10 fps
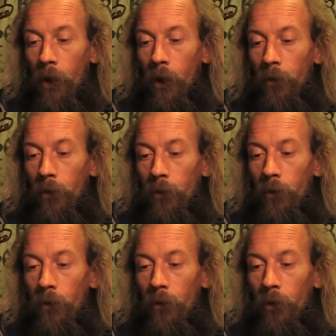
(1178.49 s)
And,
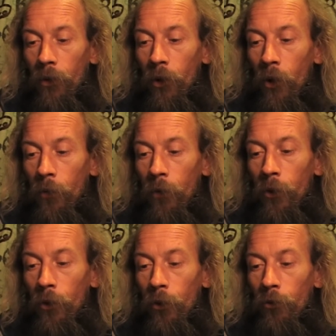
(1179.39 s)
you know, for a
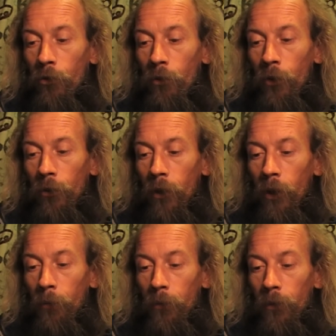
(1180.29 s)
new
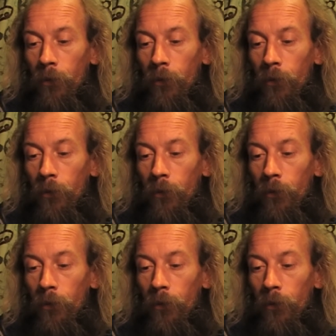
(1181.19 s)
Jerusalem